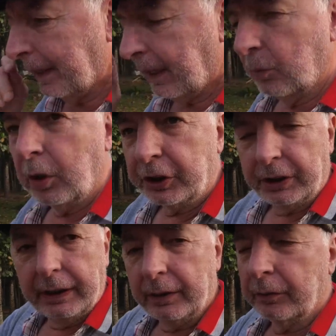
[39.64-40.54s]
I
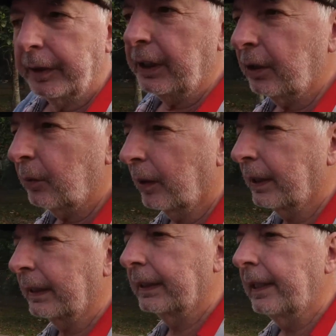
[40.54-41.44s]
watched a little video
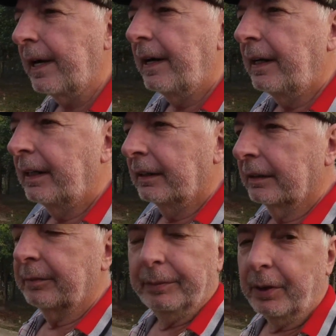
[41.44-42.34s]
on it,
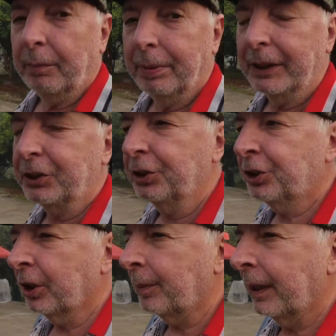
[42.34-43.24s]
God bless
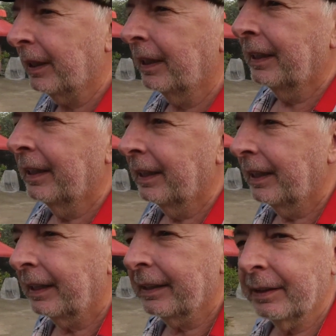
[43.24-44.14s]
YouTube,
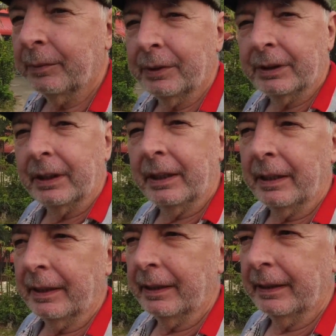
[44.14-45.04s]
and it was
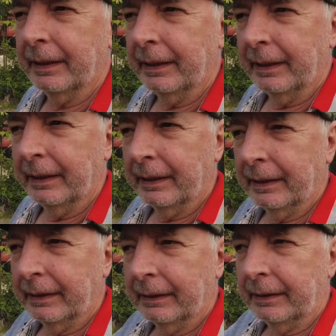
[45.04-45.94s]

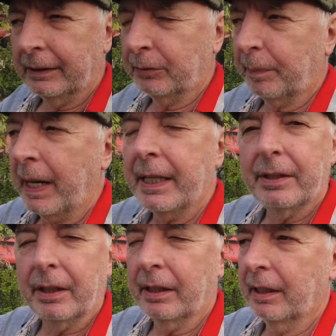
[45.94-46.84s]
this
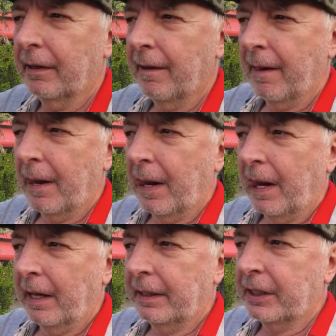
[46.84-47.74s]
spider,
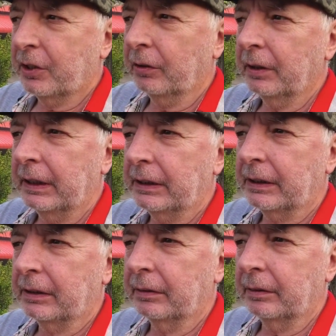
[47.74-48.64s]
and it's on
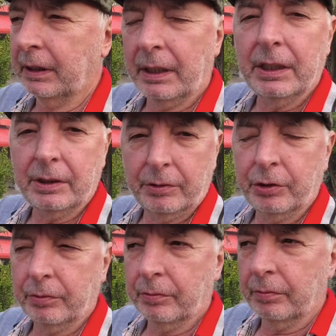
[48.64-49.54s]
this its
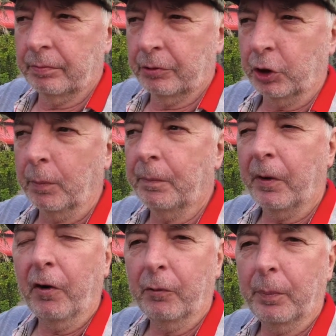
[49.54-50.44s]

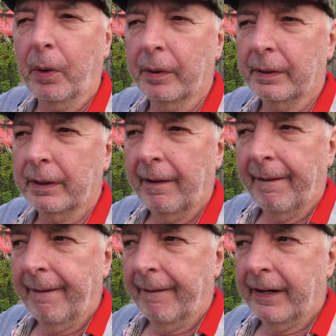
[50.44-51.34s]
jump off point,
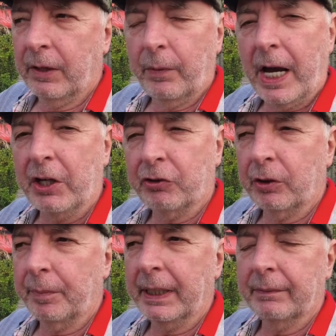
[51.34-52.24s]
and it waits
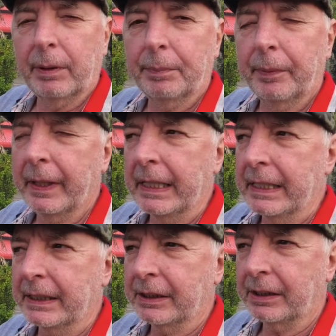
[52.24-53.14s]
for a bit of a
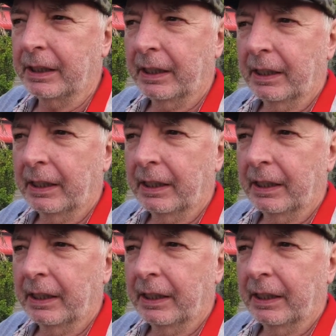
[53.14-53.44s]
breeze